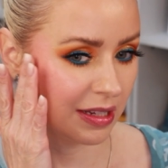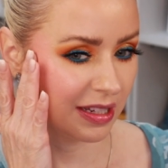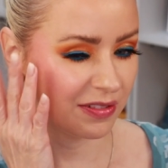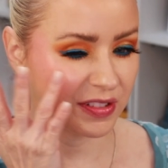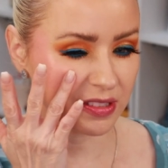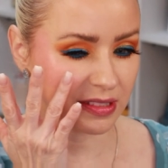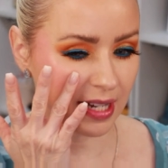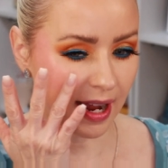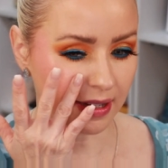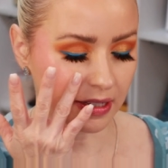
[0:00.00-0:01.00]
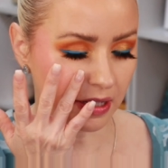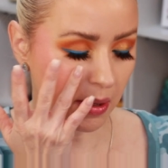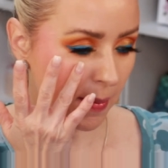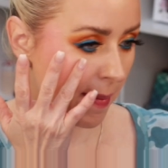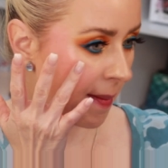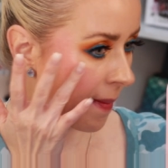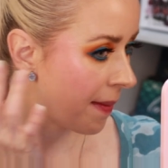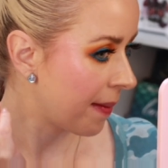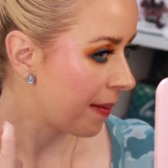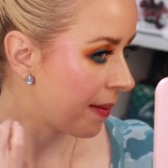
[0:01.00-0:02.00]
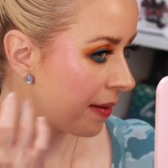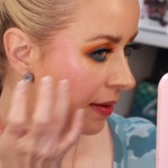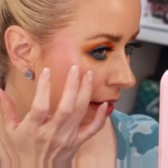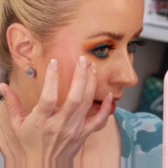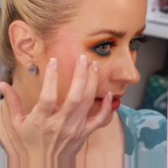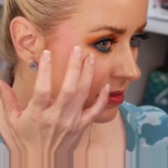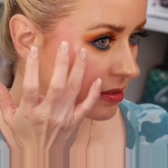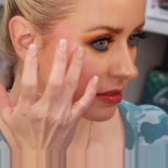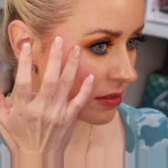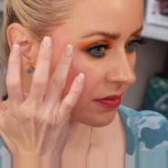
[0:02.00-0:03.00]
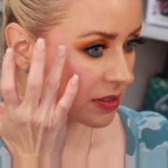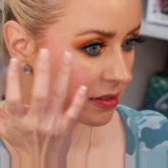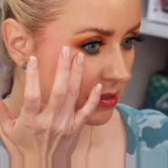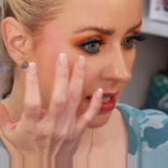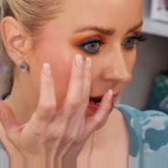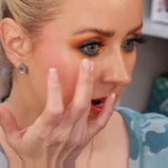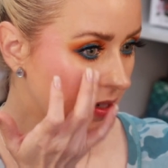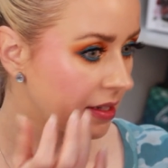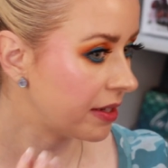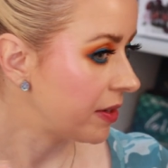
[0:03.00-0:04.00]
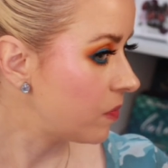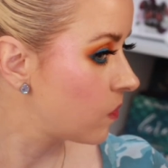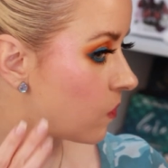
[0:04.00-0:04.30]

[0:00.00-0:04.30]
It feels tacky. Yeah, it still feels tacky.